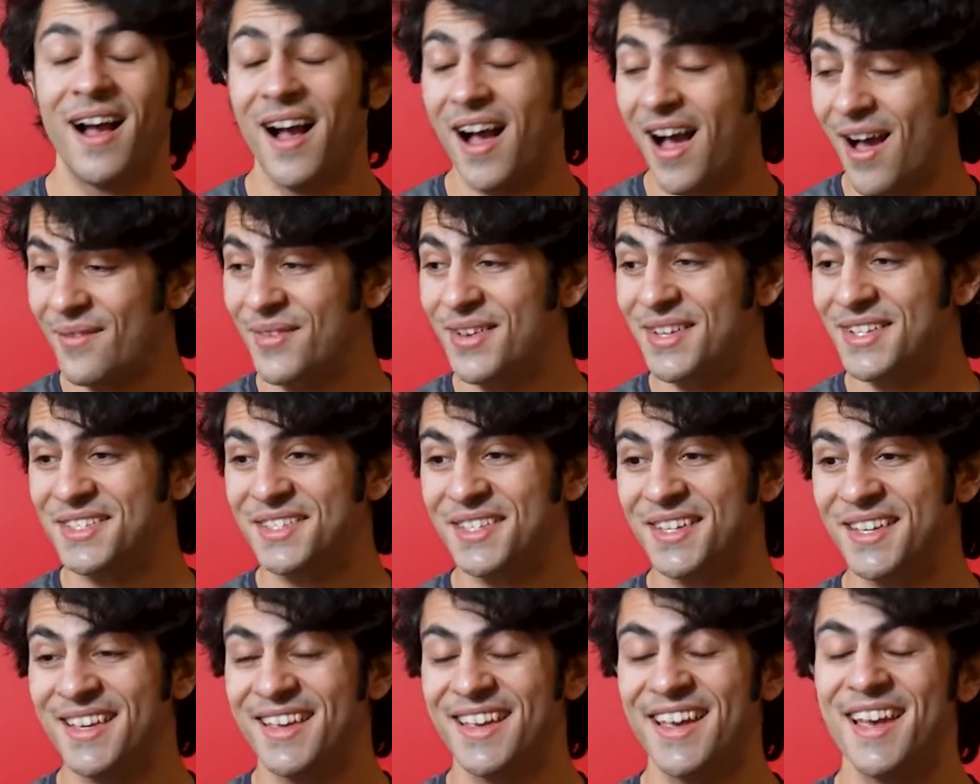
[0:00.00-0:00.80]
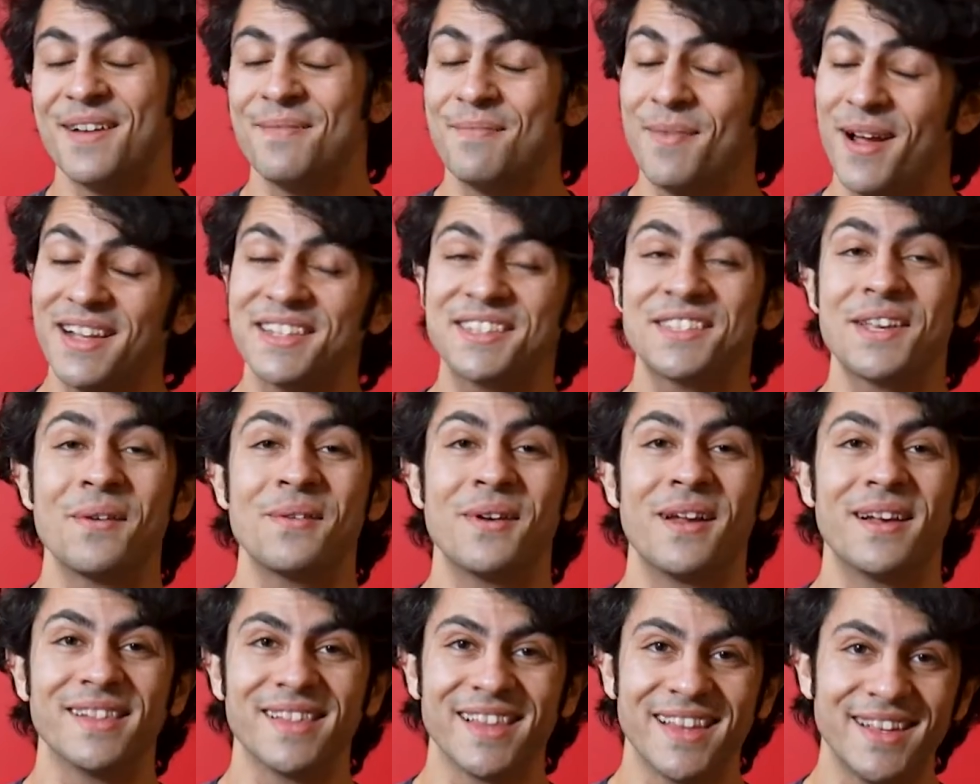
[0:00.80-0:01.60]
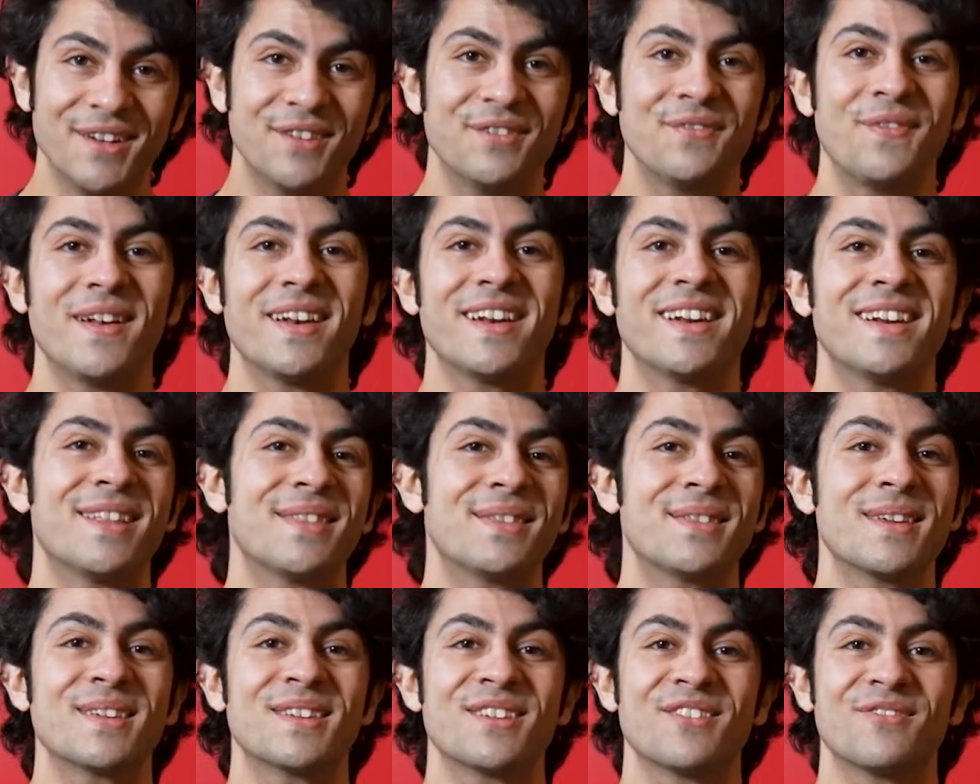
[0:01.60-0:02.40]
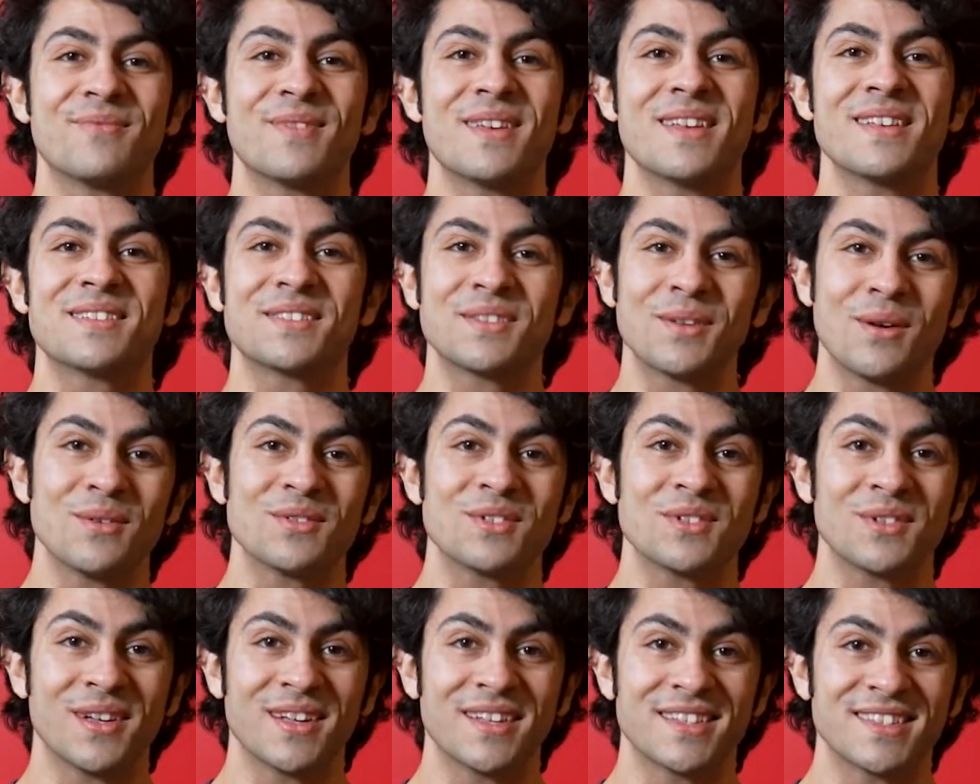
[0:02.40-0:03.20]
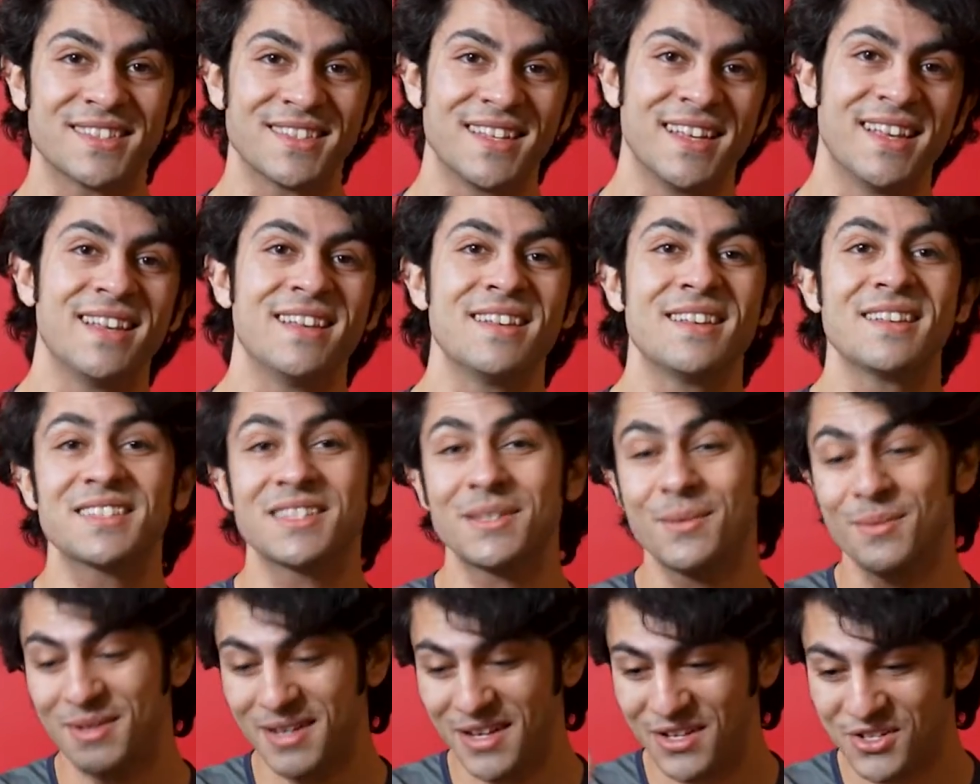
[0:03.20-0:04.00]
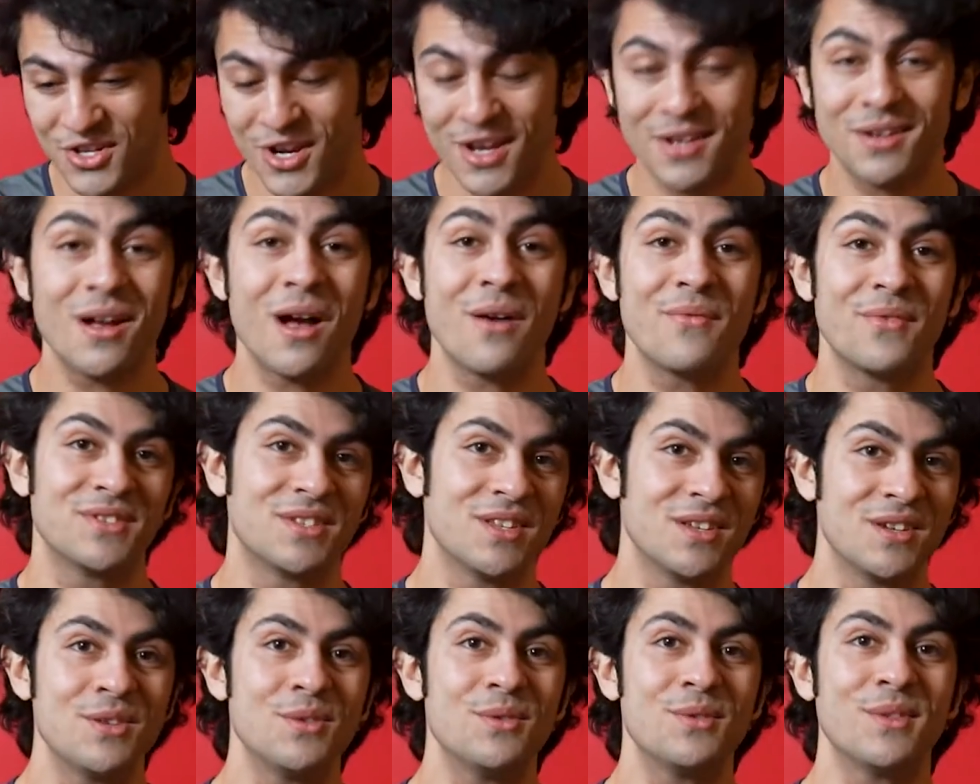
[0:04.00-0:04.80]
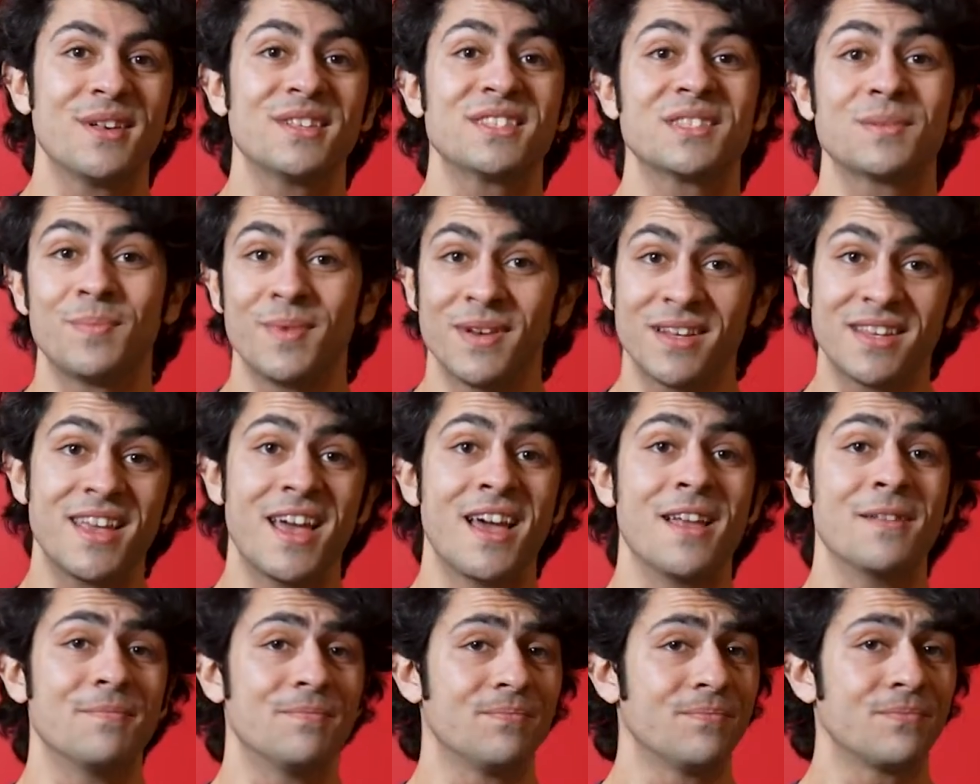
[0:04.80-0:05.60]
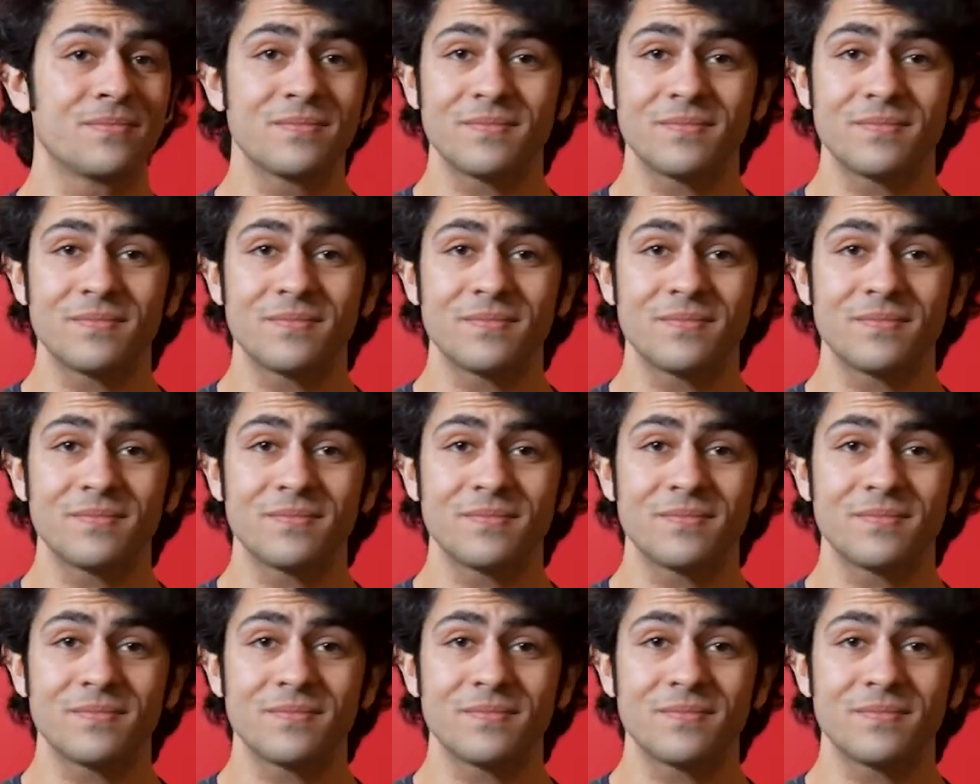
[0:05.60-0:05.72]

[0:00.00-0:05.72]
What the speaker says: Obviously, it might sound a little funny to think of being social as something to check off a to-do list, but again,